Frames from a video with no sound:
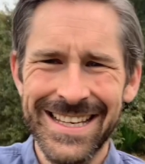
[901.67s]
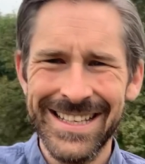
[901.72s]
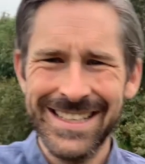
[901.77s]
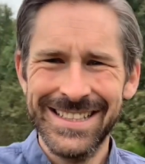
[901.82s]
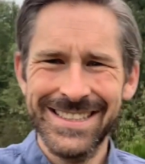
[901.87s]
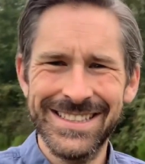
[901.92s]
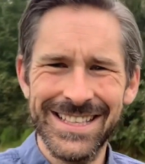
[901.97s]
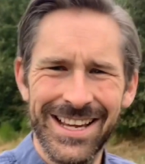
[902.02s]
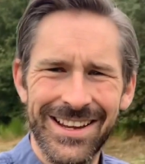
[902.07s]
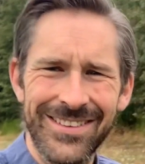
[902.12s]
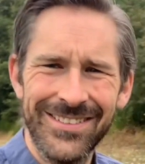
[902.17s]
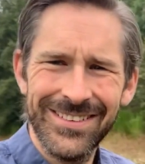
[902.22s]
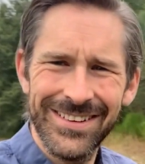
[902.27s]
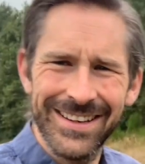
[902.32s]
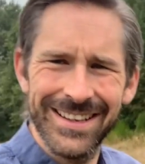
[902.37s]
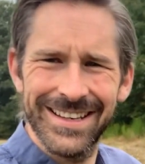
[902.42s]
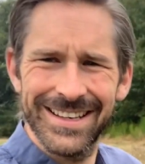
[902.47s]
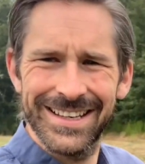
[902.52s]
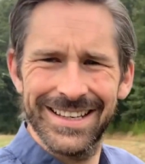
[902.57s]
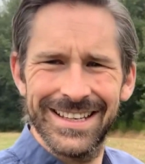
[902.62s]
So
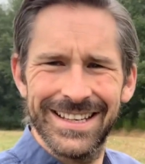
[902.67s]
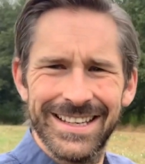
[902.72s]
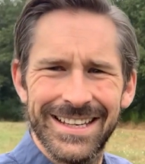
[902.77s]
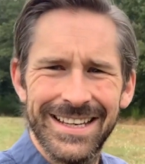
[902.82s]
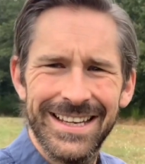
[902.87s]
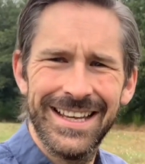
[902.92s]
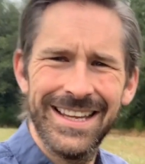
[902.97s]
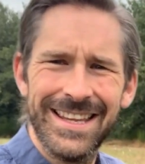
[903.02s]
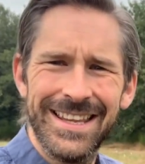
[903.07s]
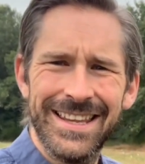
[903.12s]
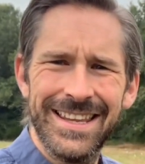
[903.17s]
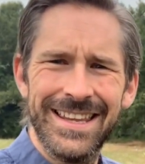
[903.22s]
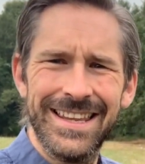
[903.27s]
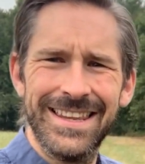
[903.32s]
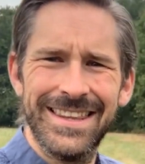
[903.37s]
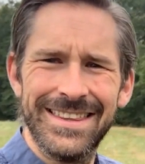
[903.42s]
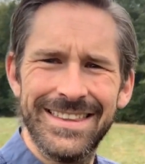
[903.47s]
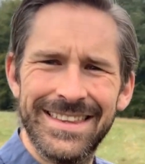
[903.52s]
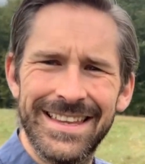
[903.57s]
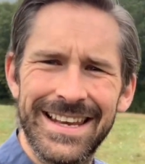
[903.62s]

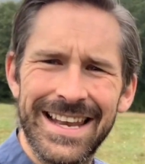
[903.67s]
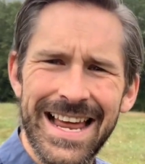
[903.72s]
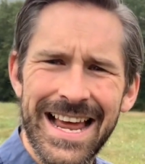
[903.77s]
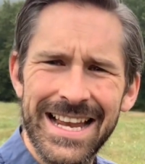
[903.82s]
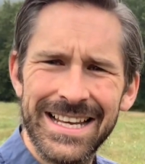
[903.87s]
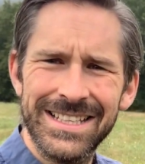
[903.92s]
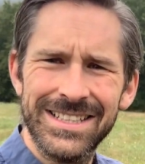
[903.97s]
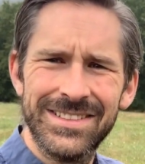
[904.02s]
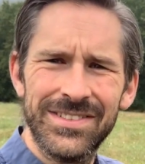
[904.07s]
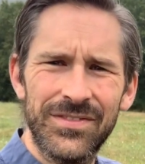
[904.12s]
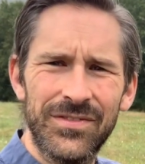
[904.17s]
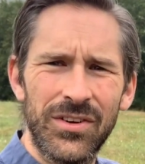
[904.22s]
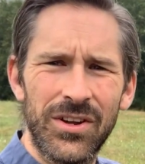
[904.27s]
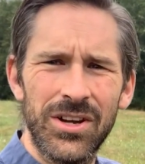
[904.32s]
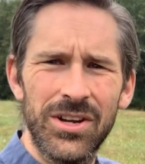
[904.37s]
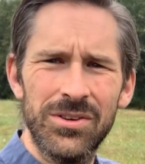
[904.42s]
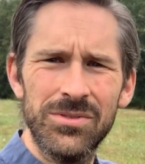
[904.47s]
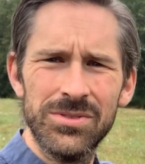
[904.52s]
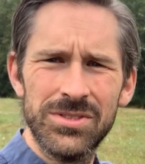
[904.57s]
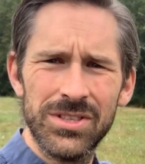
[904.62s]
the land
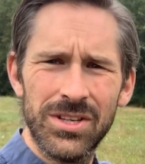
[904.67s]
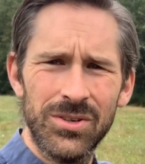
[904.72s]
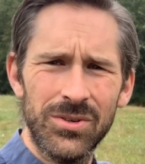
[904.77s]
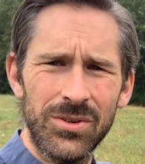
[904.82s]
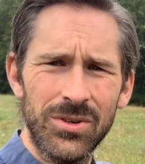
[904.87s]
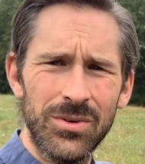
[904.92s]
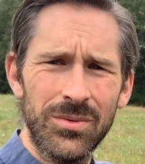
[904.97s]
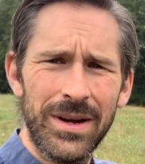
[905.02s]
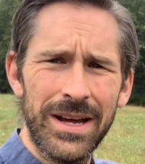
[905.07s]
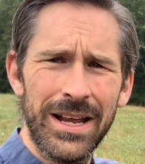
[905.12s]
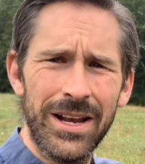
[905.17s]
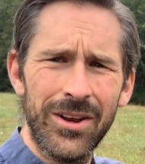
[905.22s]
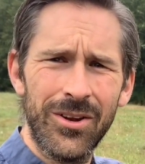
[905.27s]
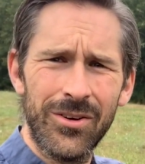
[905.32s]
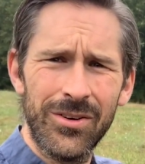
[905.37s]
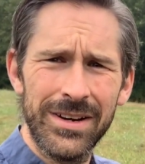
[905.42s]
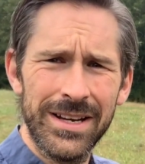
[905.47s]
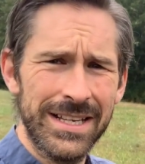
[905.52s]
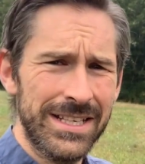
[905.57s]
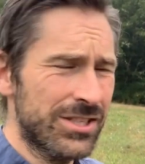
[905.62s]
follows all the way
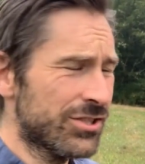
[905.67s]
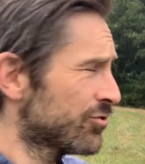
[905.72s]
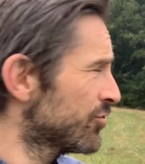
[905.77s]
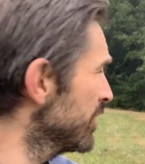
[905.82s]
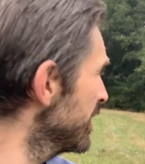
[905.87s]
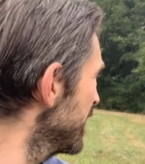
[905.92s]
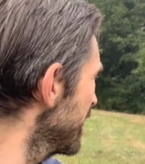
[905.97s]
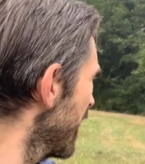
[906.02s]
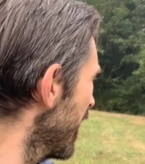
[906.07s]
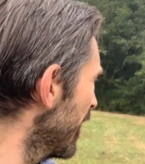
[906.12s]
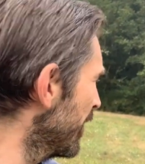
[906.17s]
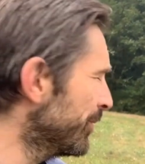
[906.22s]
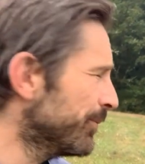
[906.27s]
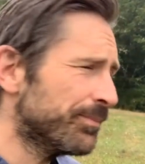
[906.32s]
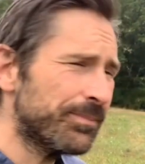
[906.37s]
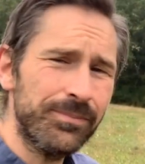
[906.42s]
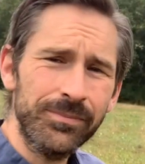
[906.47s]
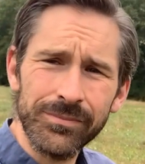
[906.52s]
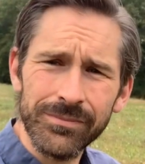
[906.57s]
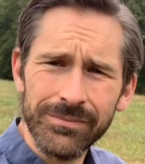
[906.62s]
along this tree line,
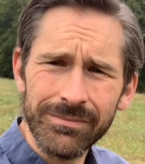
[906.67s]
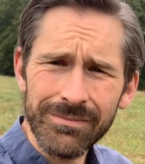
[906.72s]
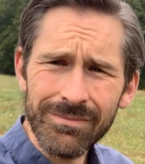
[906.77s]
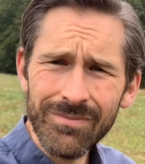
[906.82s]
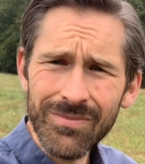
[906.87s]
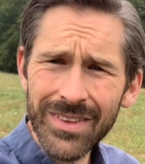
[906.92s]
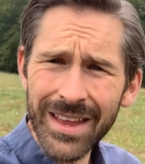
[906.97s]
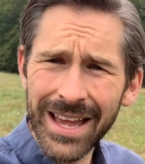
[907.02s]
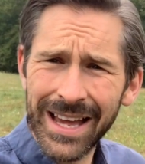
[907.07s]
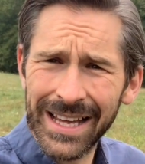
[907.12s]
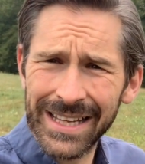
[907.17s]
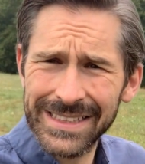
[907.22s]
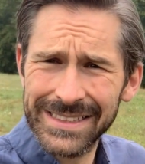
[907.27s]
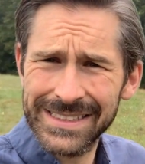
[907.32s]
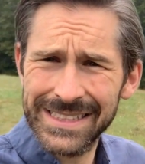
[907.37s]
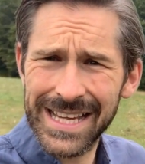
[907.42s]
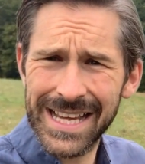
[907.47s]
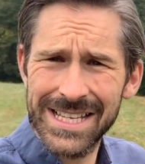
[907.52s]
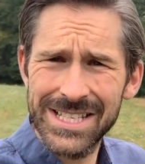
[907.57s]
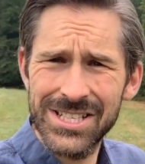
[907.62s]

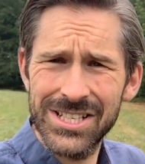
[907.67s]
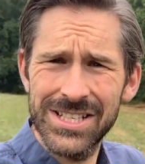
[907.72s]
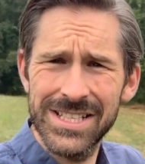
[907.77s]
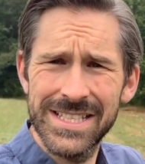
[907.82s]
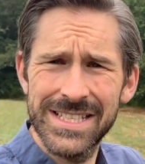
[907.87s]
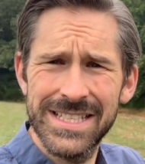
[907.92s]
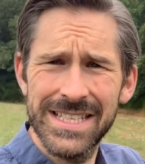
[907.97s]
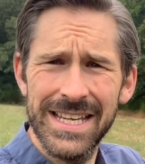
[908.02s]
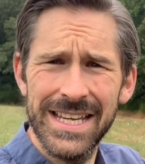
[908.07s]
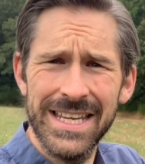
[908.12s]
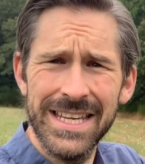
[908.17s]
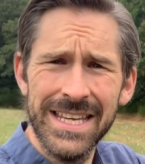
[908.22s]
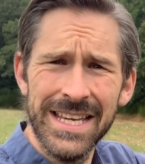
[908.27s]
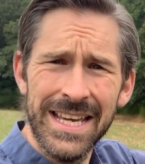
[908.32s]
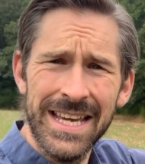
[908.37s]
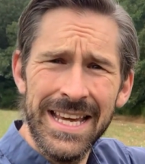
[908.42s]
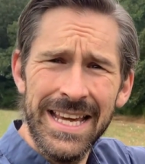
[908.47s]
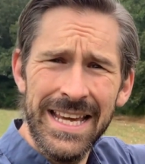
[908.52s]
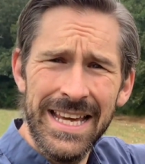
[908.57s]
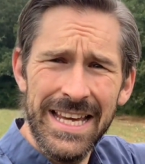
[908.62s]
And as you can see,
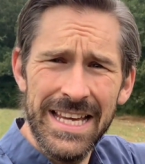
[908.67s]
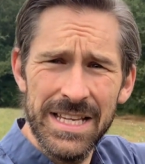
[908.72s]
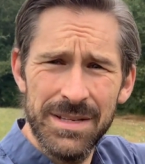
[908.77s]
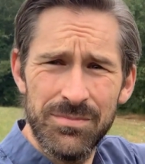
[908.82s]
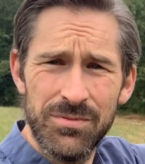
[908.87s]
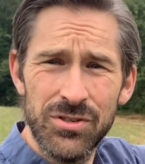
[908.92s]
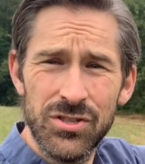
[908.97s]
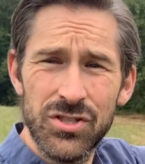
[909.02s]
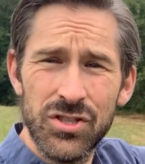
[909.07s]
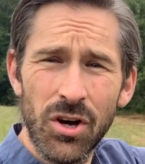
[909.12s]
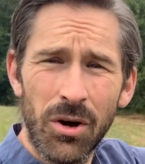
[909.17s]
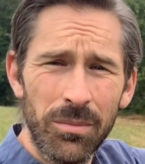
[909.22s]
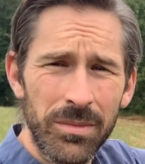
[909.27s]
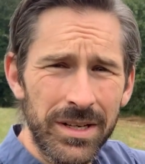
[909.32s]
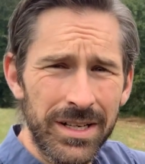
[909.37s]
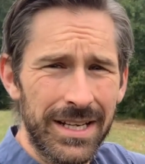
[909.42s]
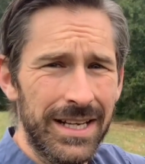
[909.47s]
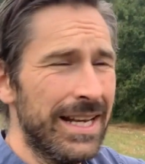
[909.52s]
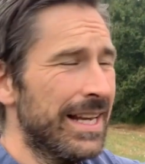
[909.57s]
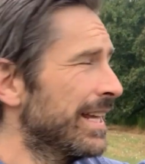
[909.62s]
it's
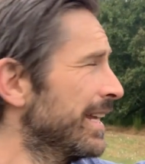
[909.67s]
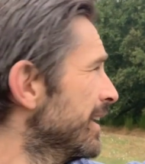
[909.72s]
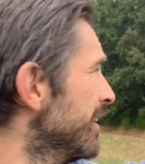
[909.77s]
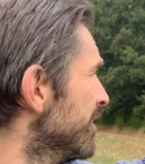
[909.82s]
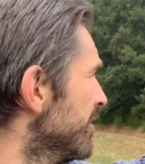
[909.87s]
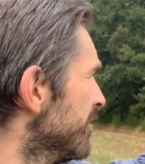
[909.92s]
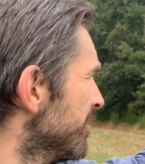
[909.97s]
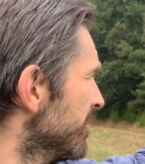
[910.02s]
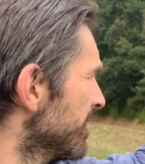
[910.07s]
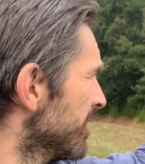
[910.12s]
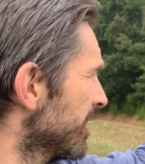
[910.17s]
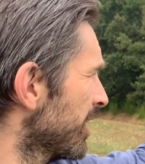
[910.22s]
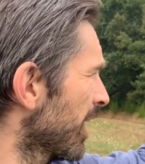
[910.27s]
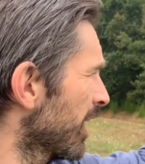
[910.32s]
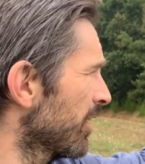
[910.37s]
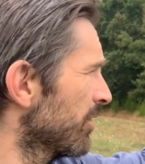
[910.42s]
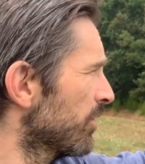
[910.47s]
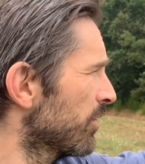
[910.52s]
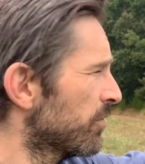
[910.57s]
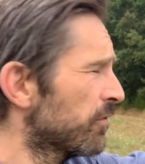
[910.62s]
predominantly
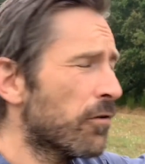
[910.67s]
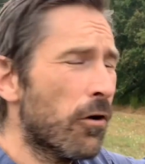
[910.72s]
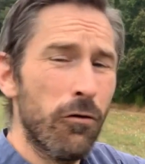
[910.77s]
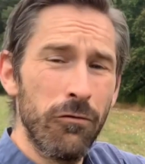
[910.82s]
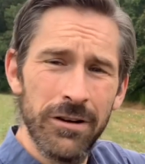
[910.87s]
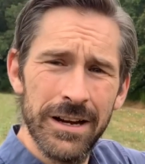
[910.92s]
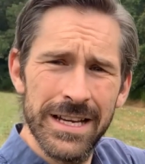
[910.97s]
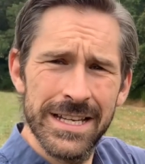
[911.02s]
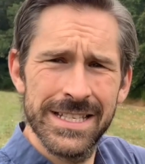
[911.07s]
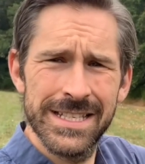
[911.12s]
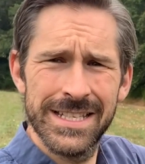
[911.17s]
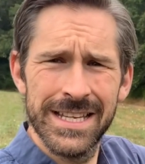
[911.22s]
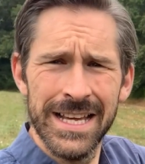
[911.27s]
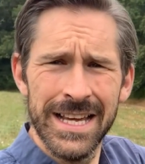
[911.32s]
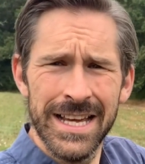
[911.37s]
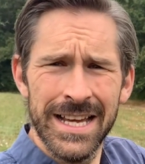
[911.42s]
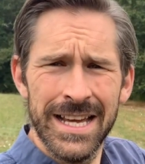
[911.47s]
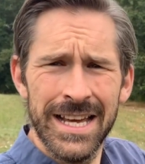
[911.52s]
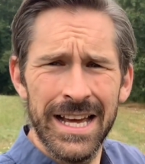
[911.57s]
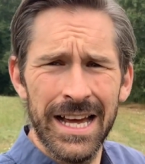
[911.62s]
kind of forest
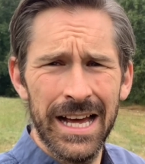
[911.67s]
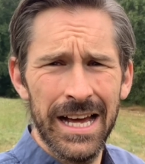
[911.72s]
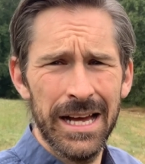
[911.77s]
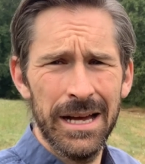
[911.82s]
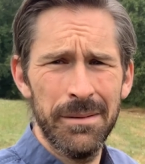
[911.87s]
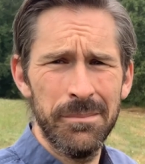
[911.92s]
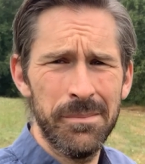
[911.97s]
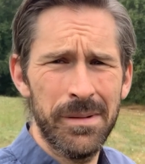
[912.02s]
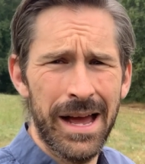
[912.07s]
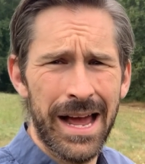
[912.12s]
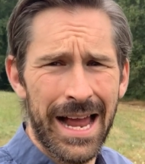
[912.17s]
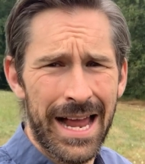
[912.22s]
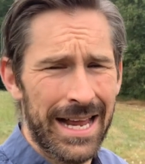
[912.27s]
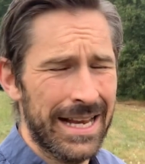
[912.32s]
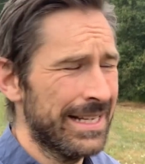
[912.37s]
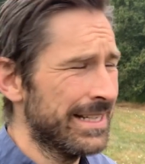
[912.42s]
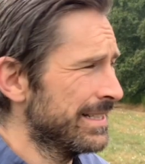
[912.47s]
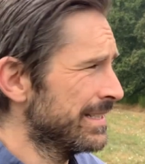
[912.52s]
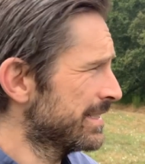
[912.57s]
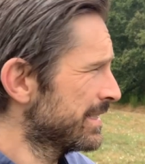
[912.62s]
and
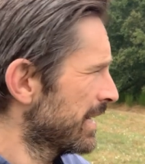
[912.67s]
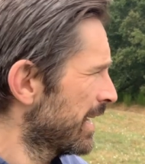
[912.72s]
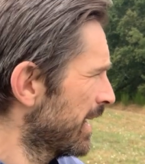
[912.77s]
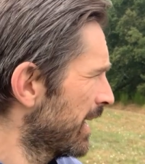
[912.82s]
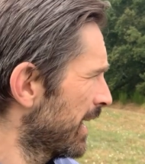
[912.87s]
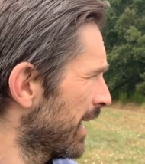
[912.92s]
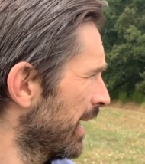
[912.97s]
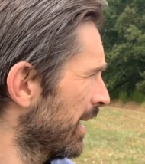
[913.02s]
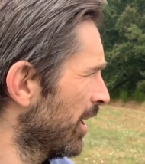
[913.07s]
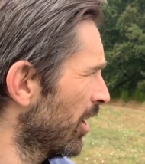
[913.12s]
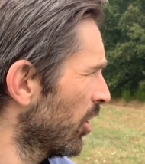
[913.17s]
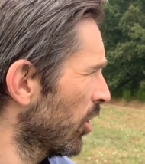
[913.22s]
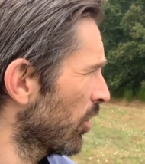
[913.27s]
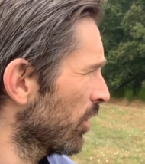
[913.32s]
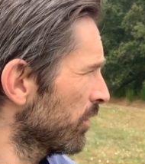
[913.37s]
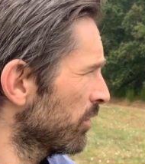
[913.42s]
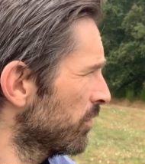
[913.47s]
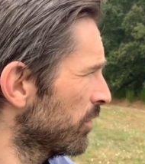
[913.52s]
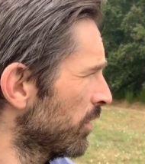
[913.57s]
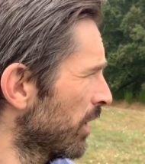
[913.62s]
a lot of